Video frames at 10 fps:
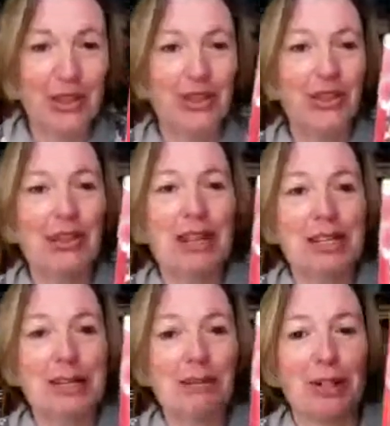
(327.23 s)
So
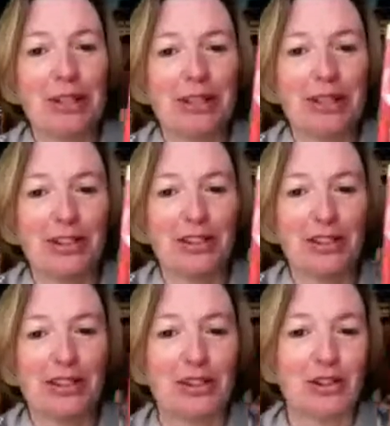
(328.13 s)
let's apply this
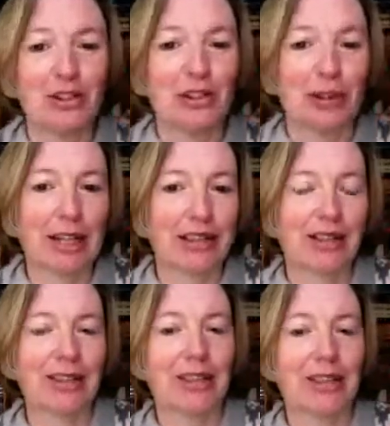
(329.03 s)
to Shrek the
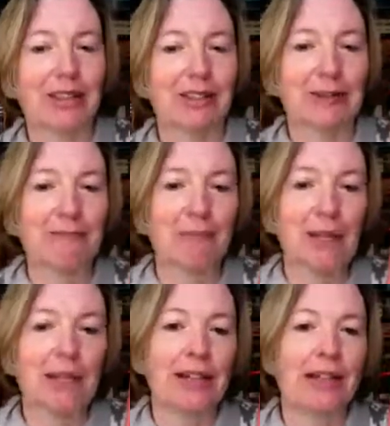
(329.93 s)
Third.
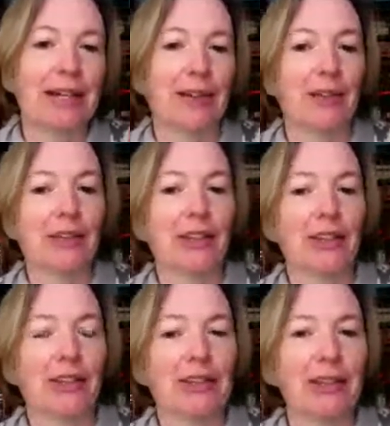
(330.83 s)
Now,
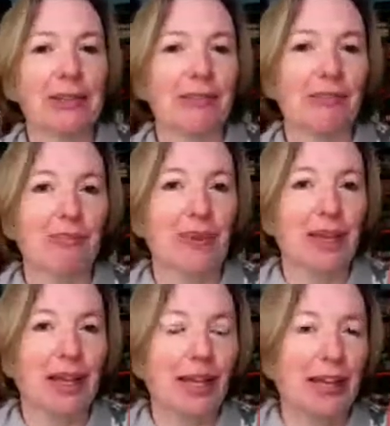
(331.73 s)
so
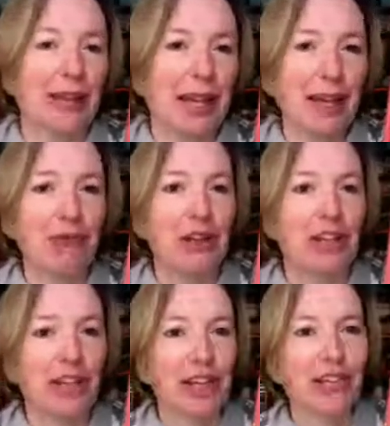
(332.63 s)
the
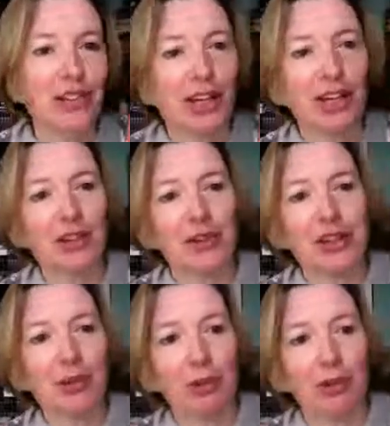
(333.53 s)
everyday start of
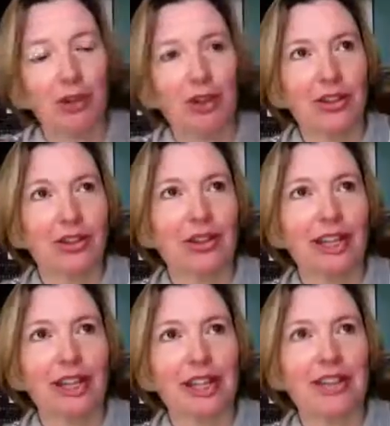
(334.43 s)
this book
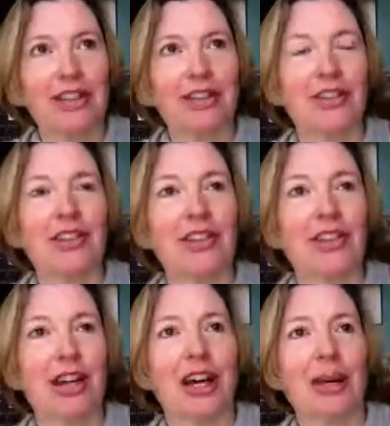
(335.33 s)
is
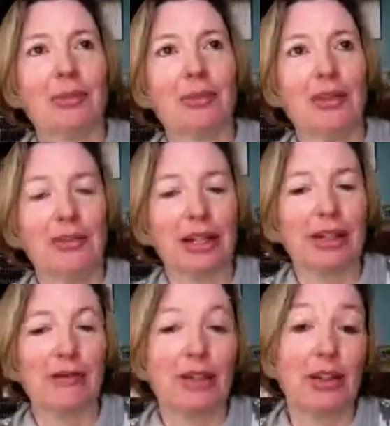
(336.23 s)

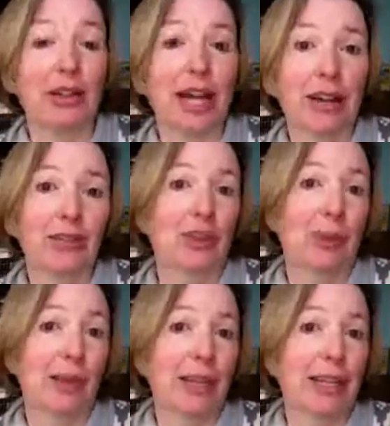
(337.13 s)
Shrek and Fiona have to
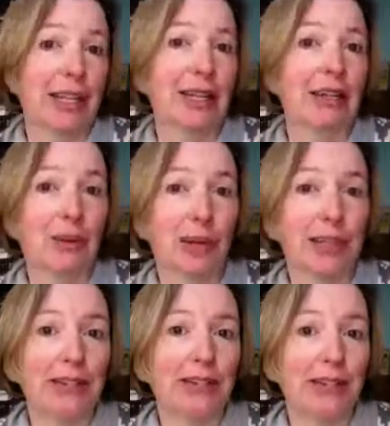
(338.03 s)
be king and
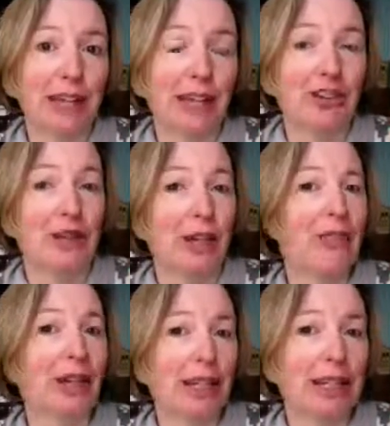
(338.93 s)
queen, and
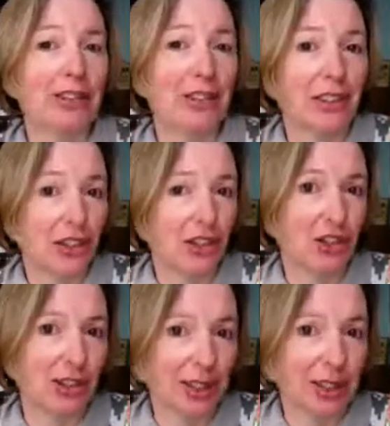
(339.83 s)
Shrek really isn't
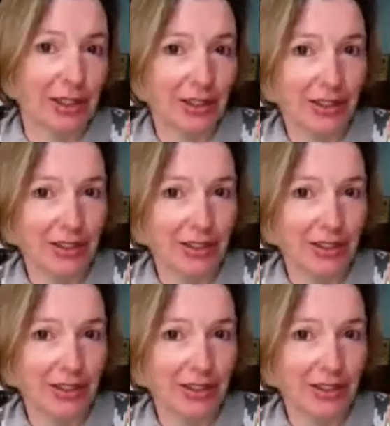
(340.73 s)
enjoying it.